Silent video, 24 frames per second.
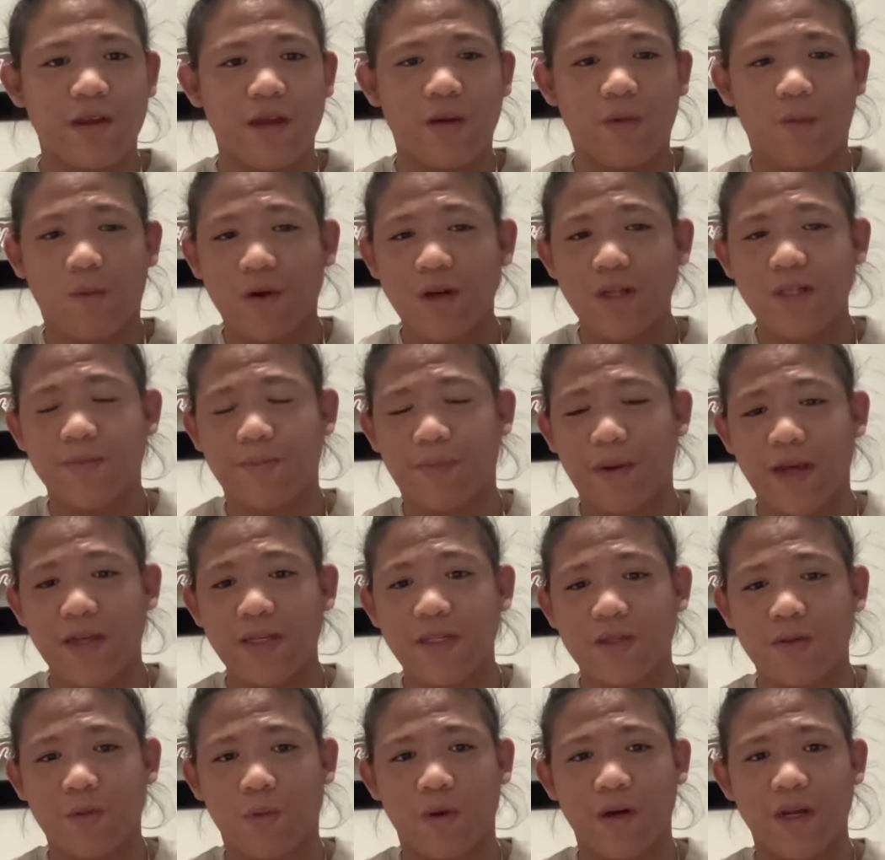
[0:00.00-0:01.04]
it works
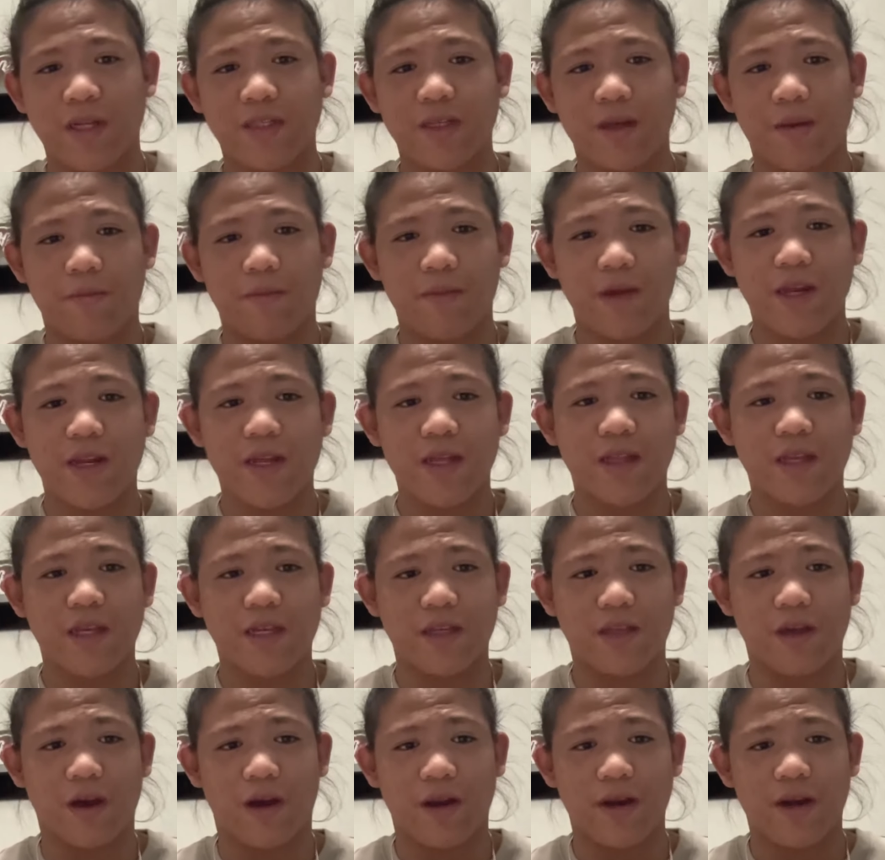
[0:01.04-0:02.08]
best when it's immediately
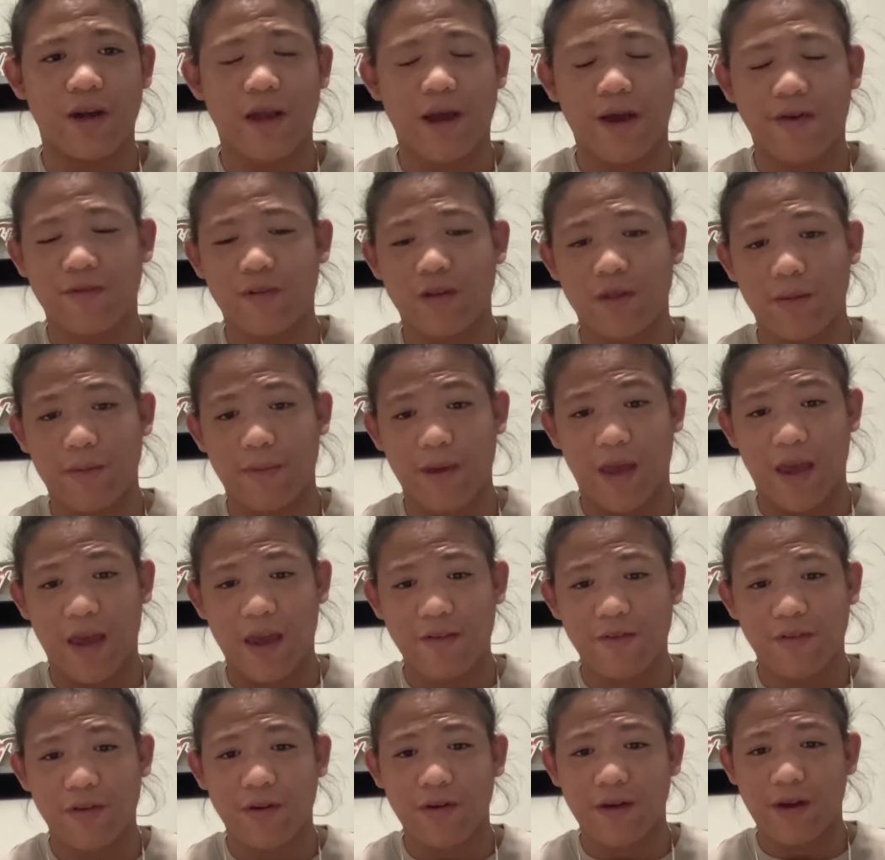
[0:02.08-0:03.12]
done after the
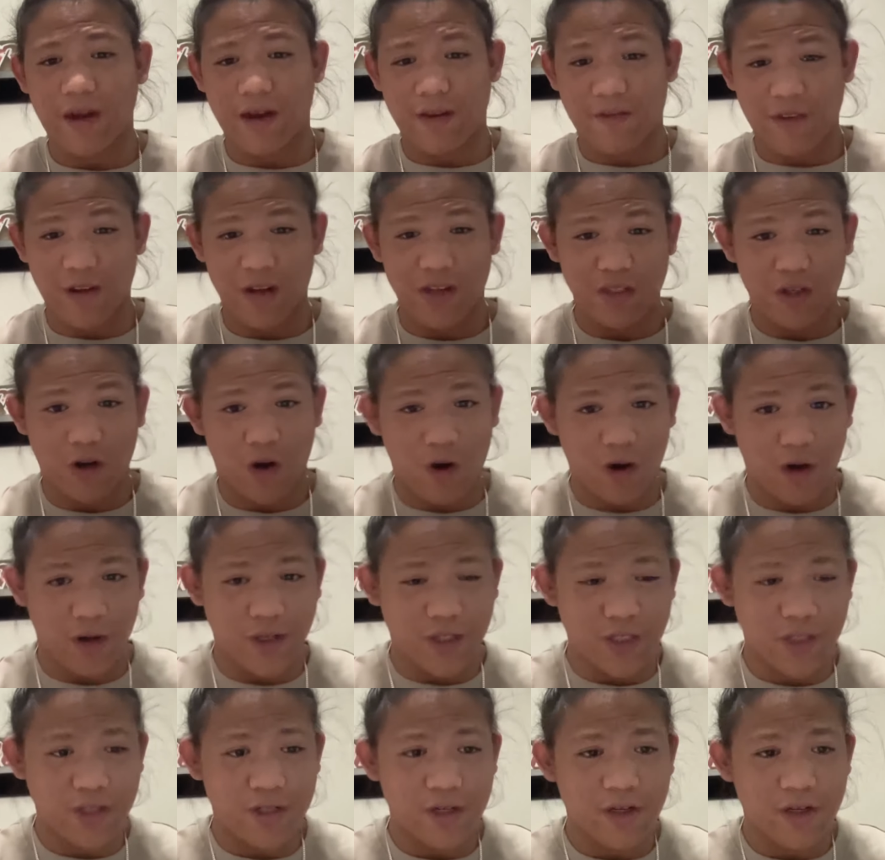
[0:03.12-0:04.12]
behavior and if it is harsh.